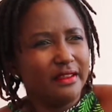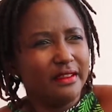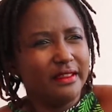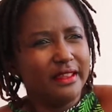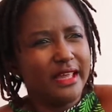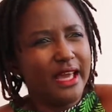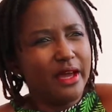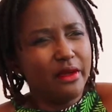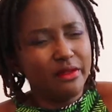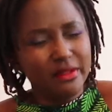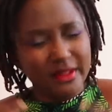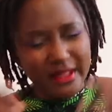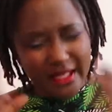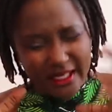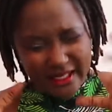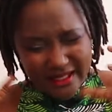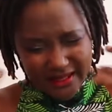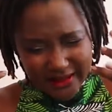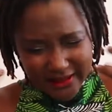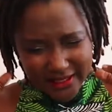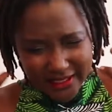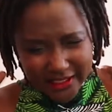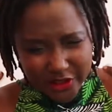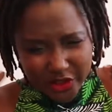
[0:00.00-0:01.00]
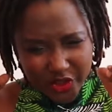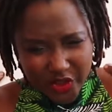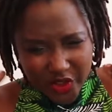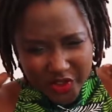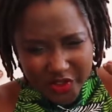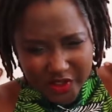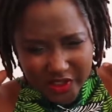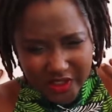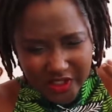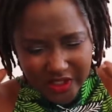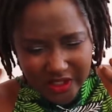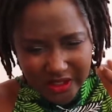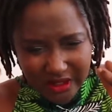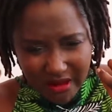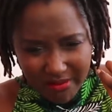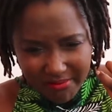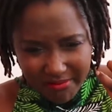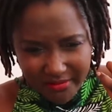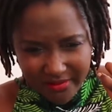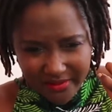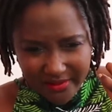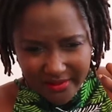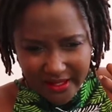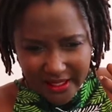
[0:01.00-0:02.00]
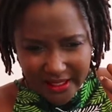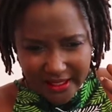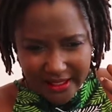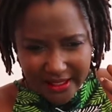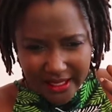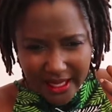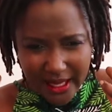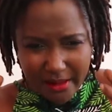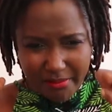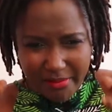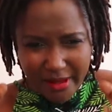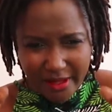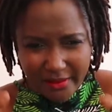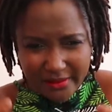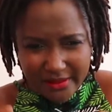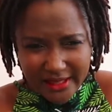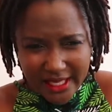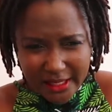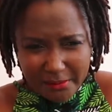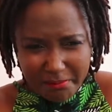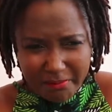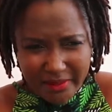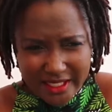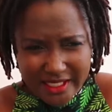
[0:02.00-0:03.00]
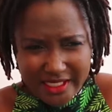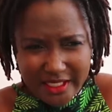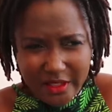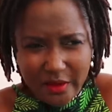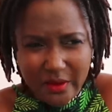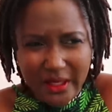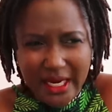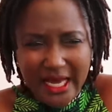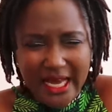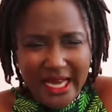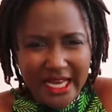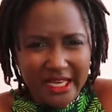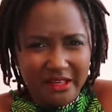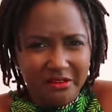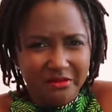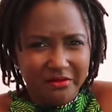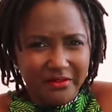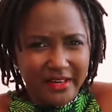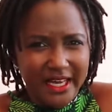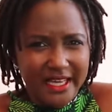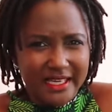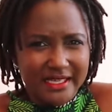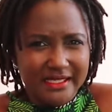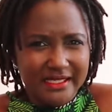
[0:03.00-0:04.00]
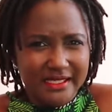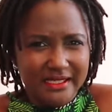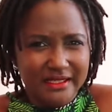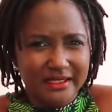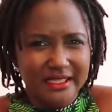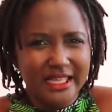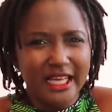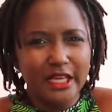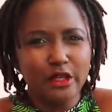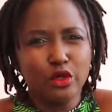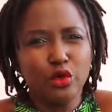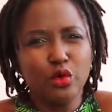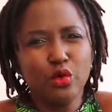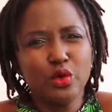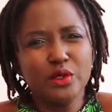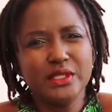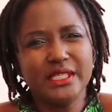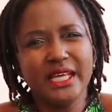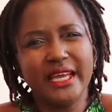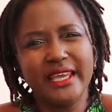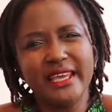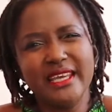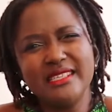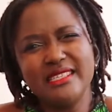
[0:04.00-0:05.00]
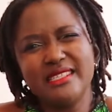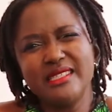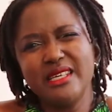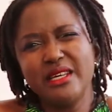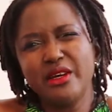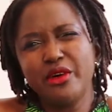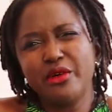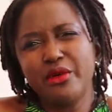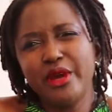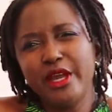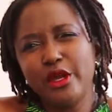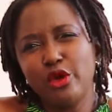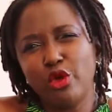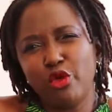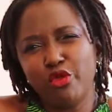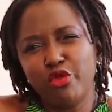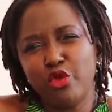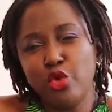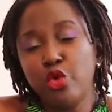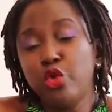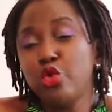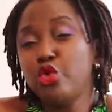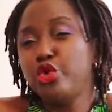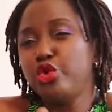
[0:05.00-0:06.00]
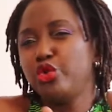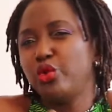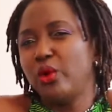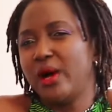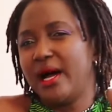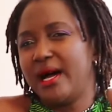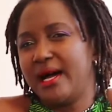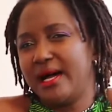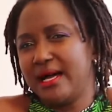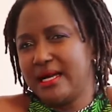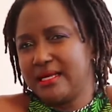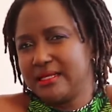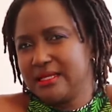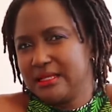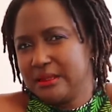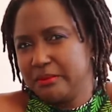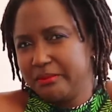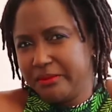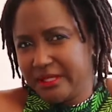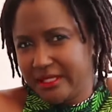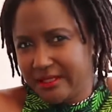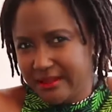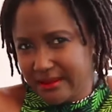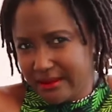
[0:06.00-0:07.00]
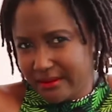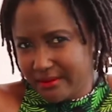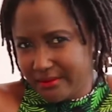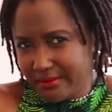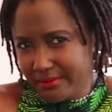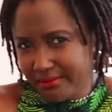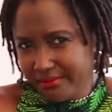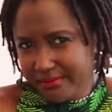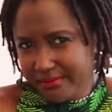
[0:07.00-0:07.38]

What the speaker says: there's just something about that particular advice that goes against the grain of who you are as a person.